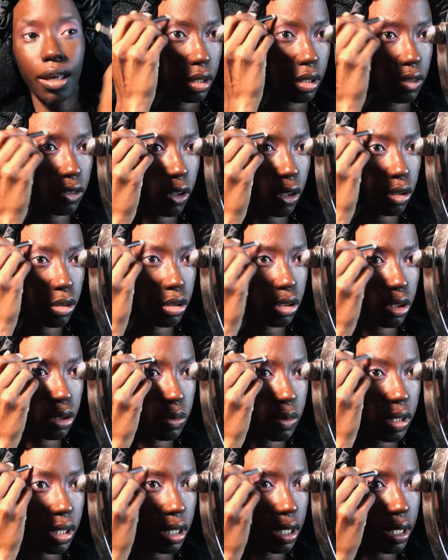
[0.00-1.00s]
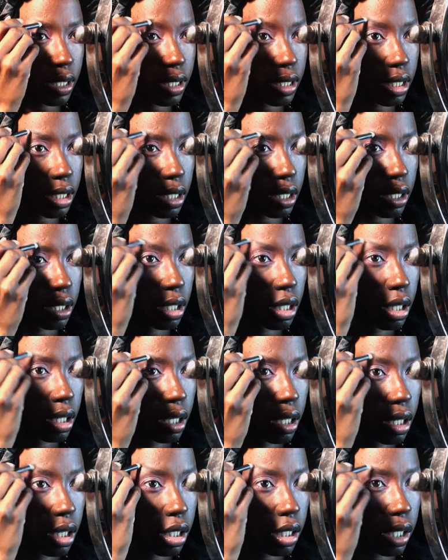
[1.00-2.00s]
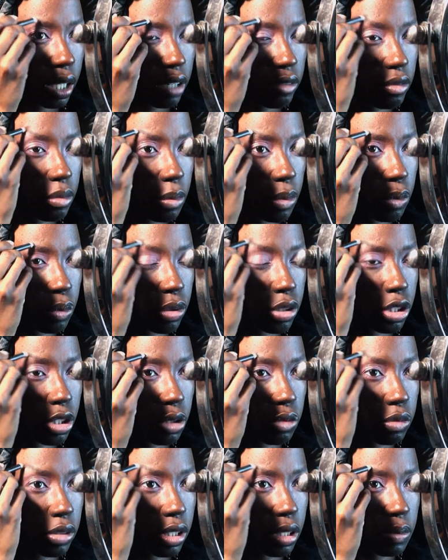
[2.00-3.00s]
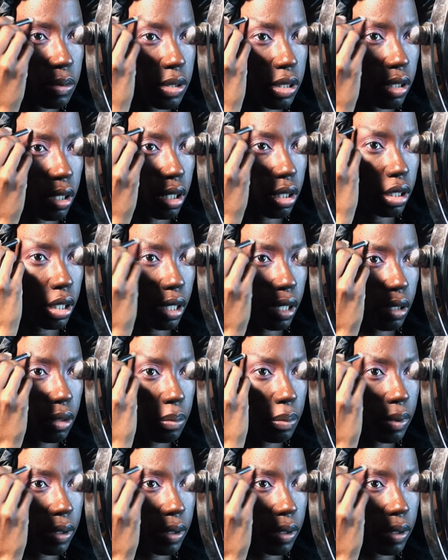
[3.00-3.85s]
The photo shoot was in the city. I can't remember which street it was on now,